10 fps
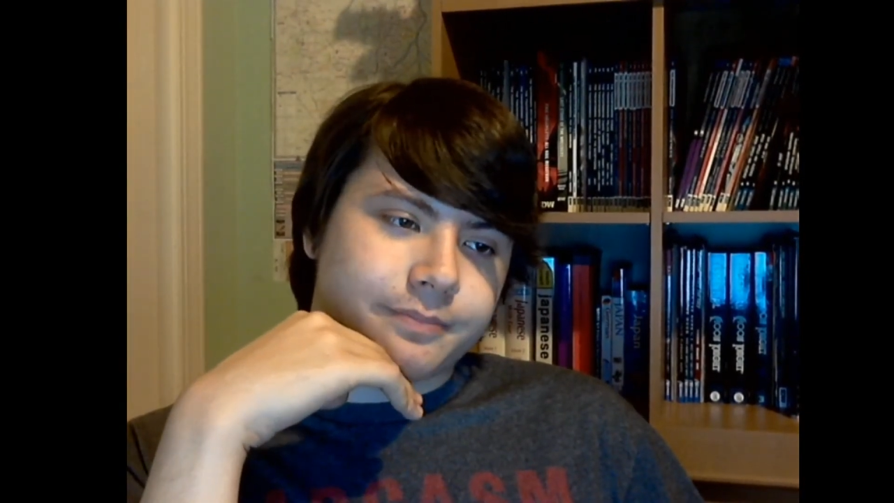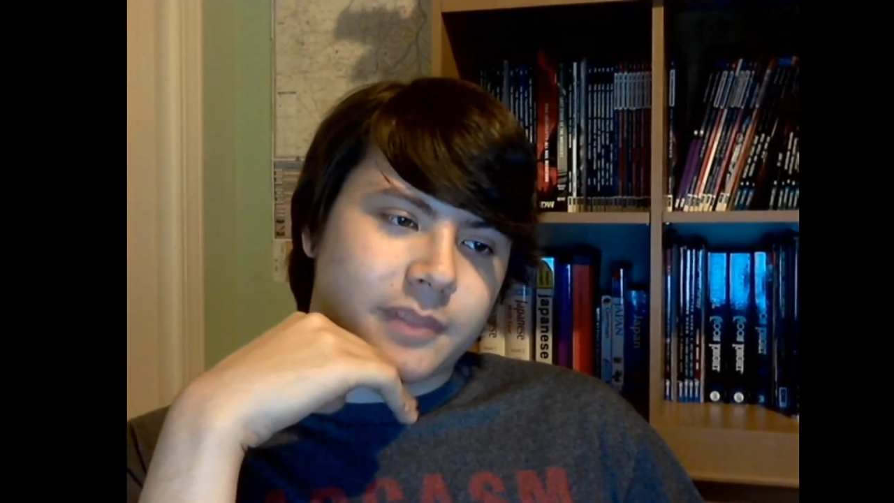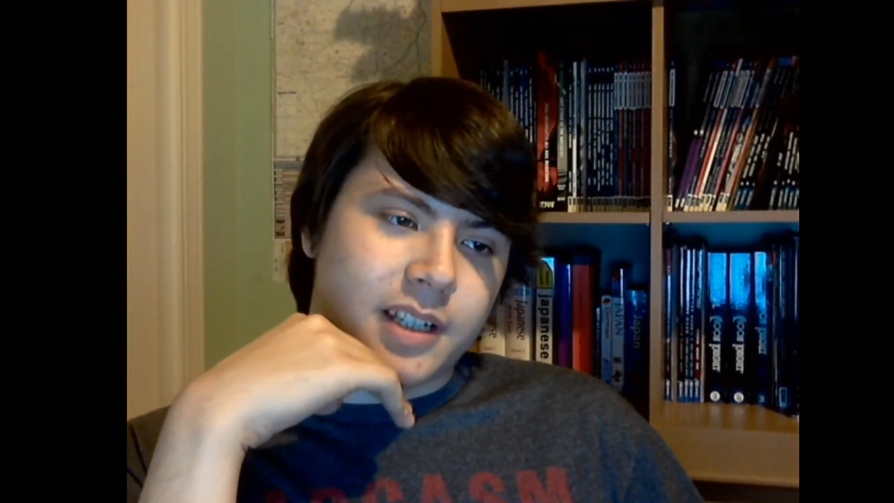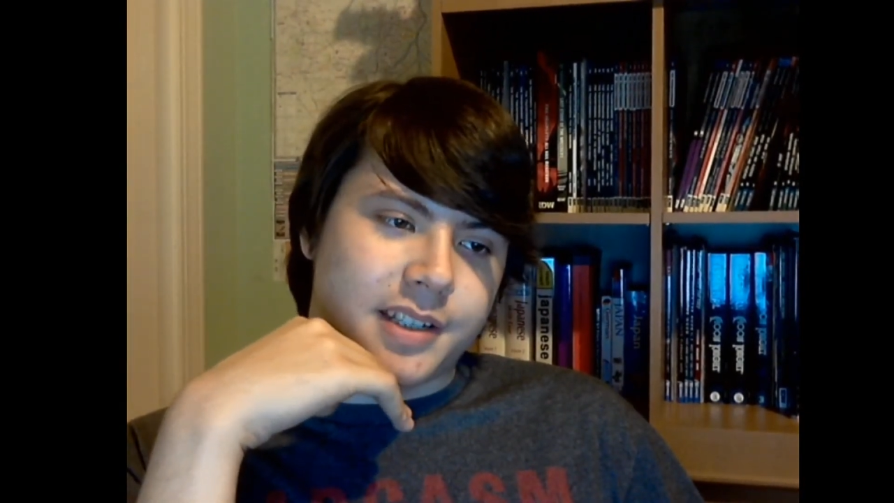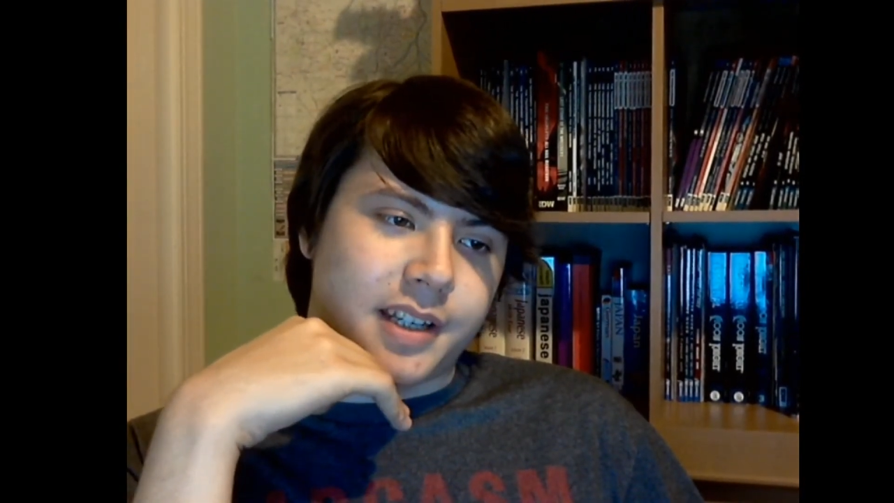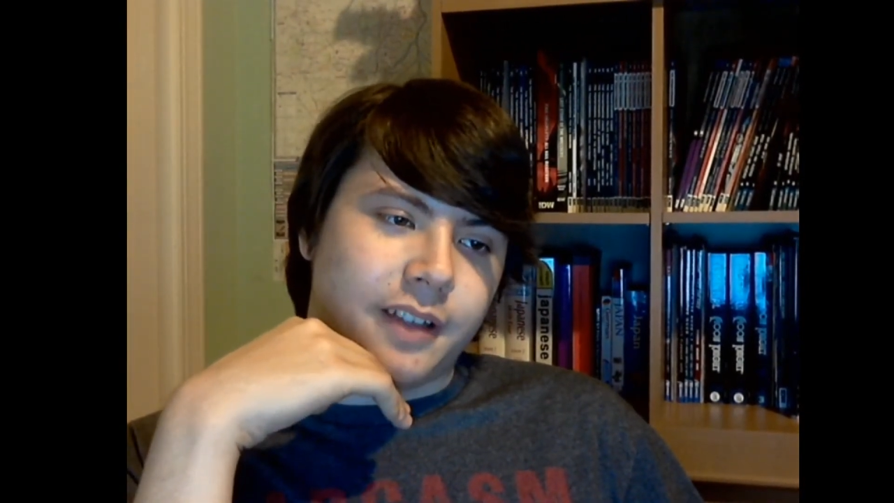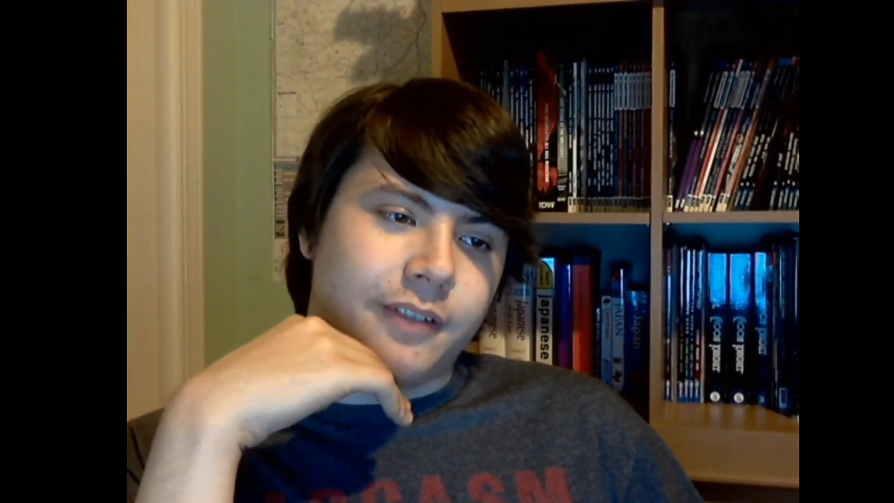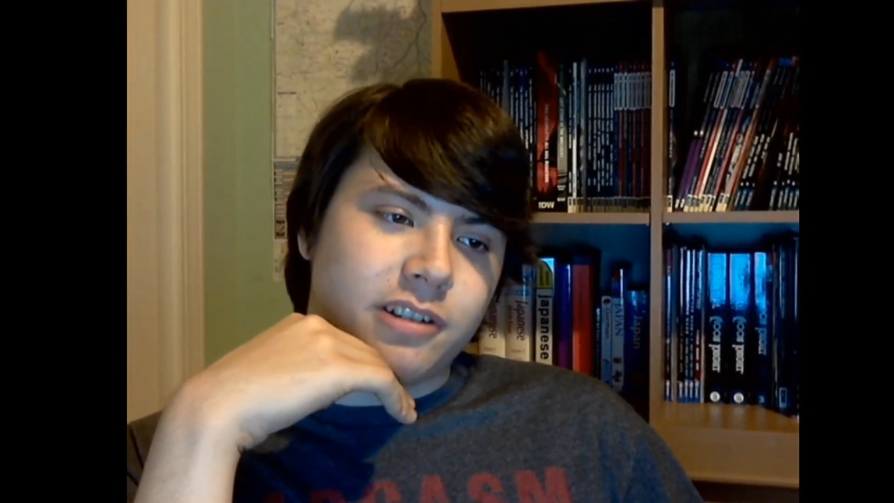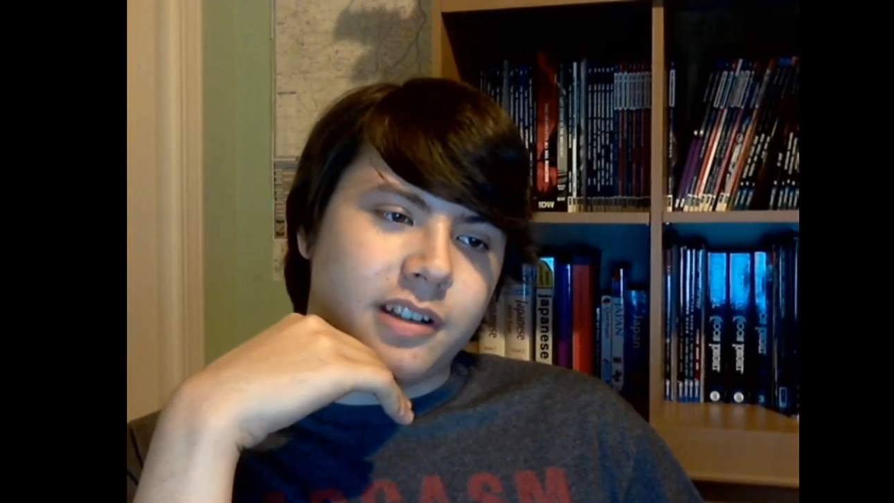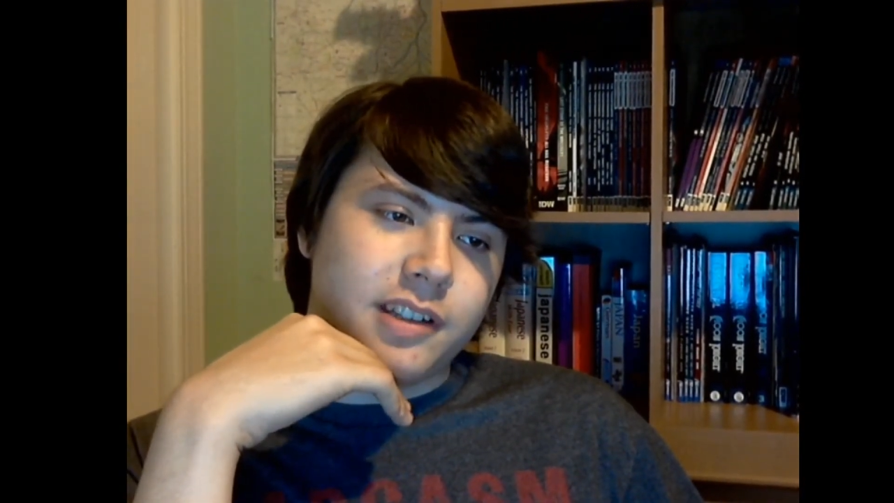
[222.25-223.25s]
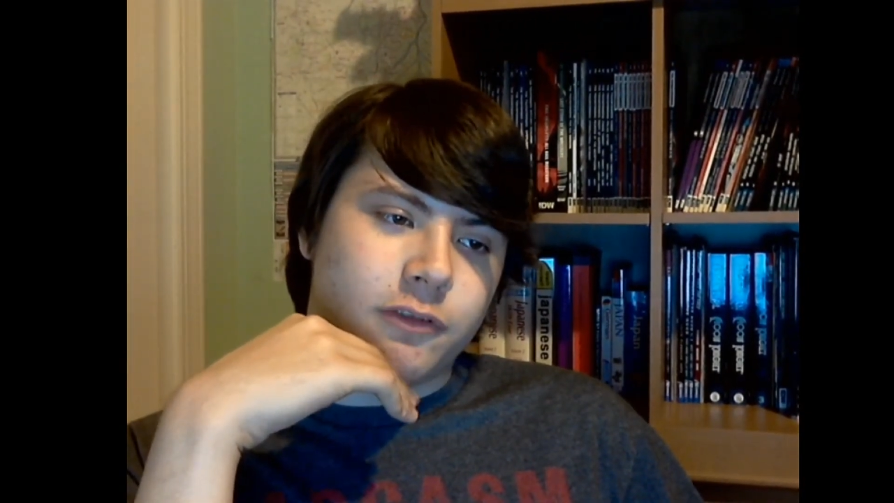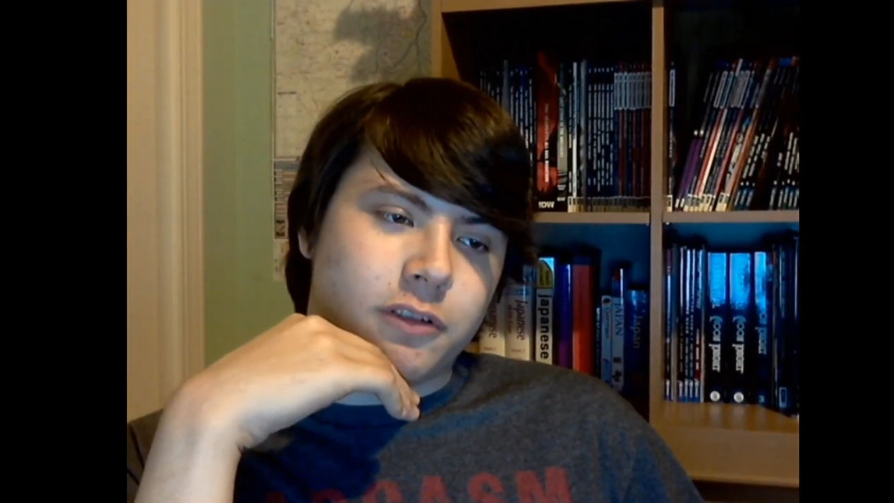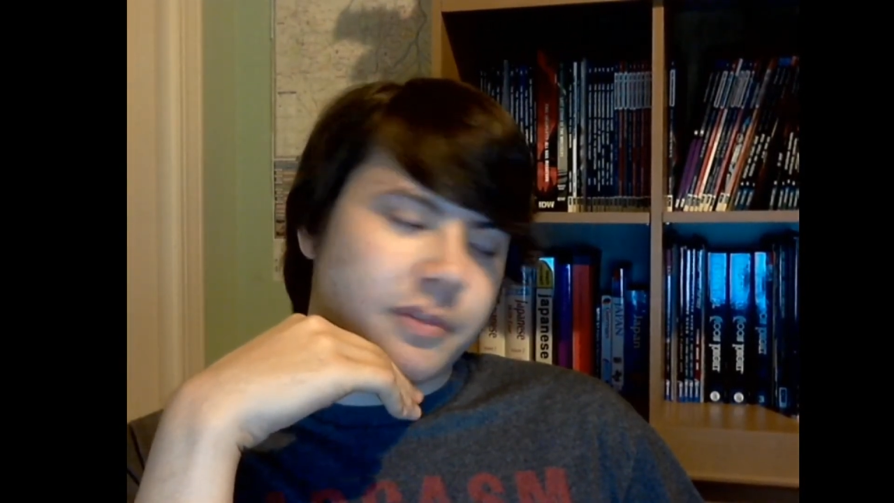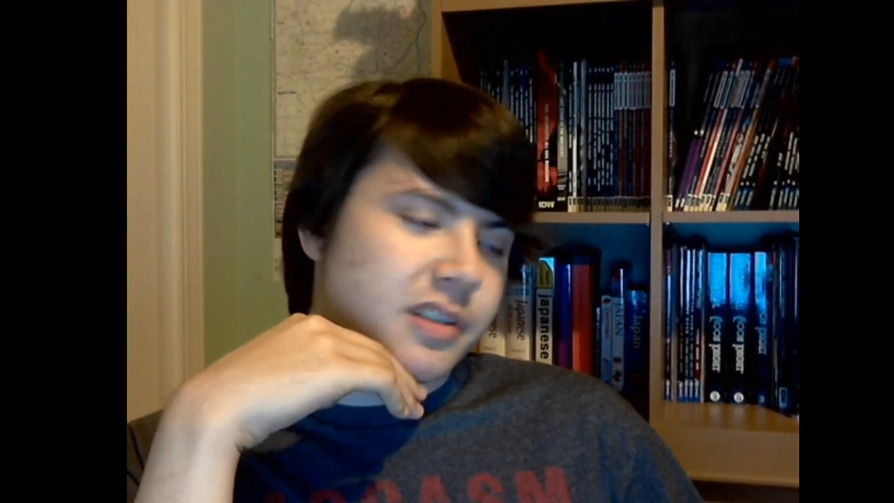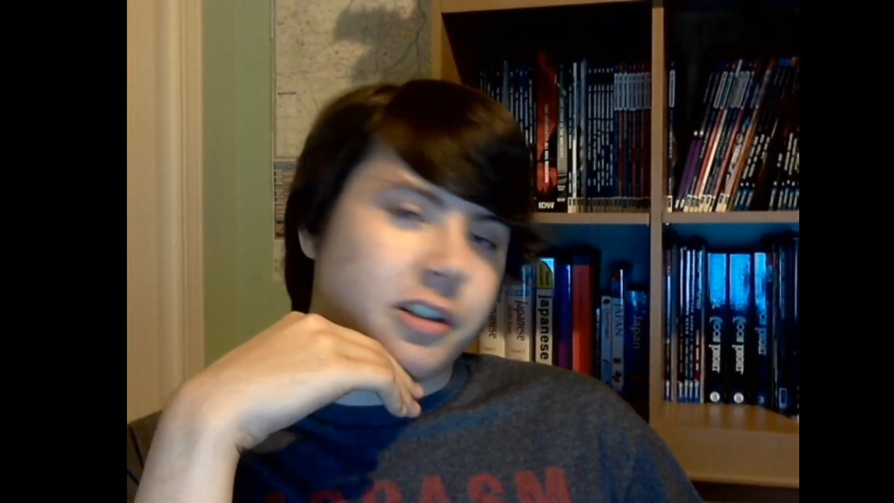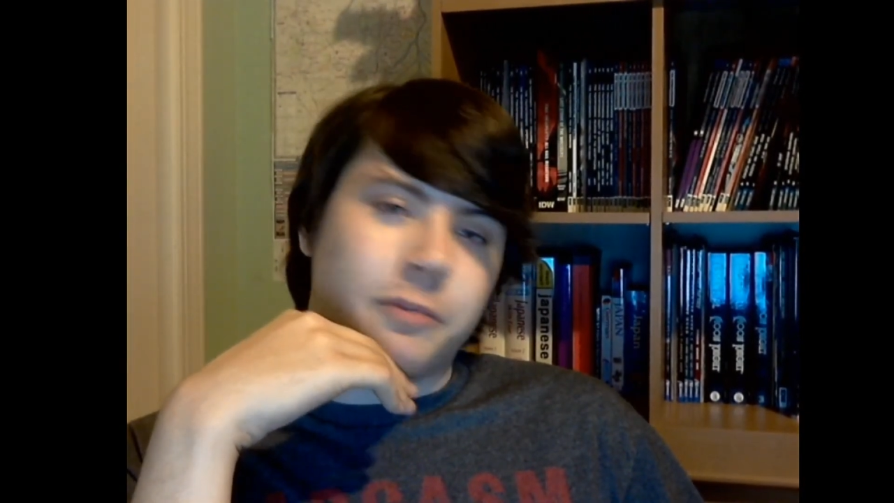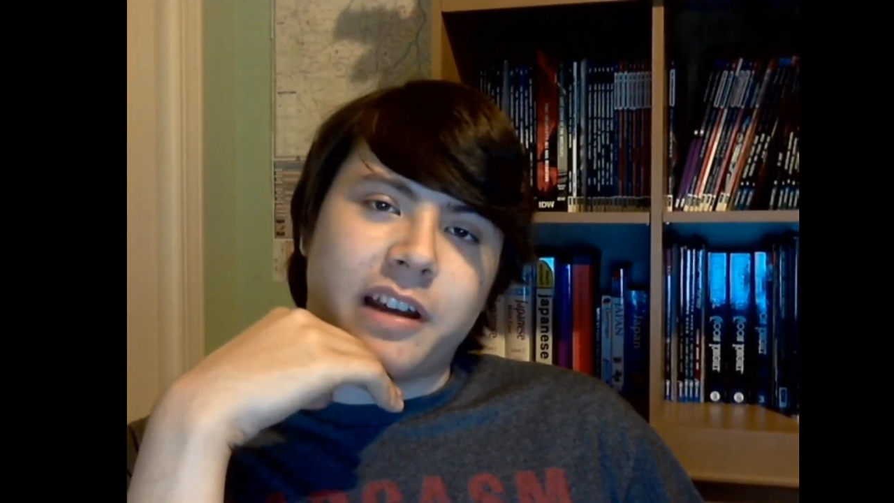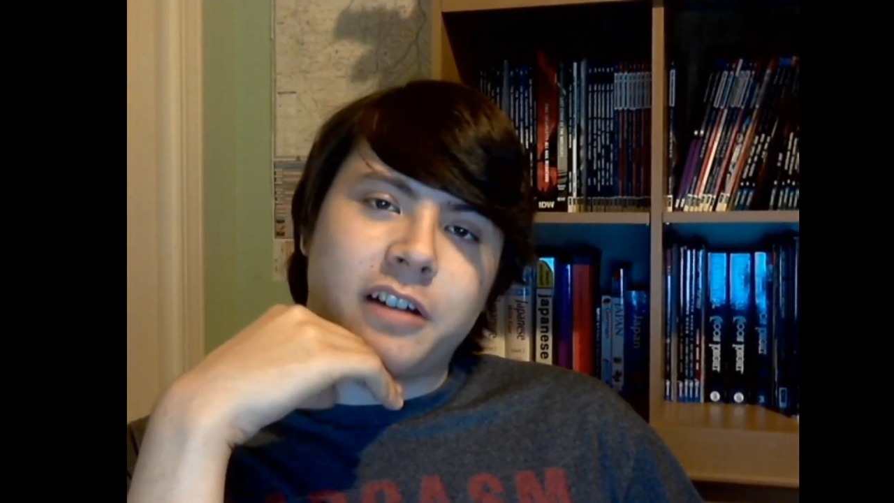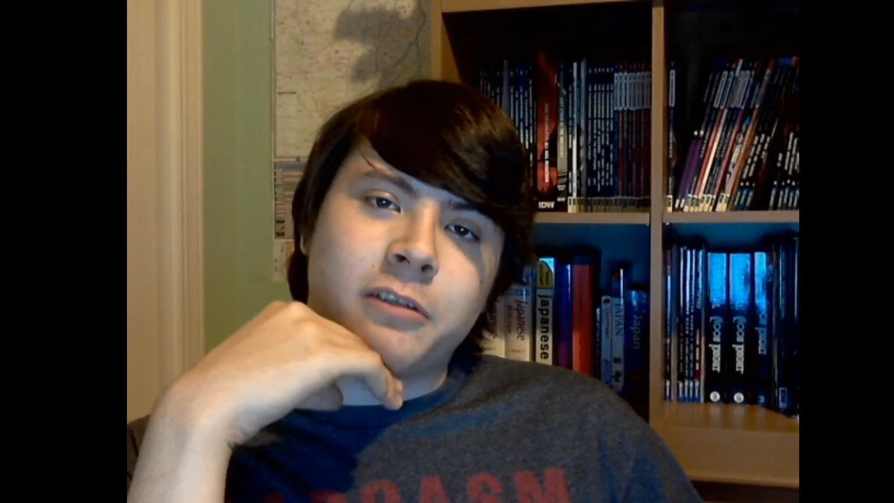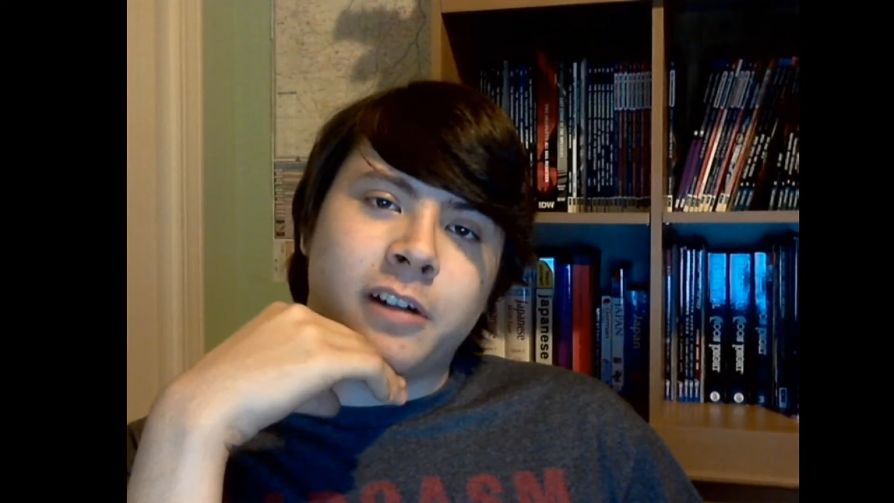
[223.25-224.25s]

because I love Transformers no matter what.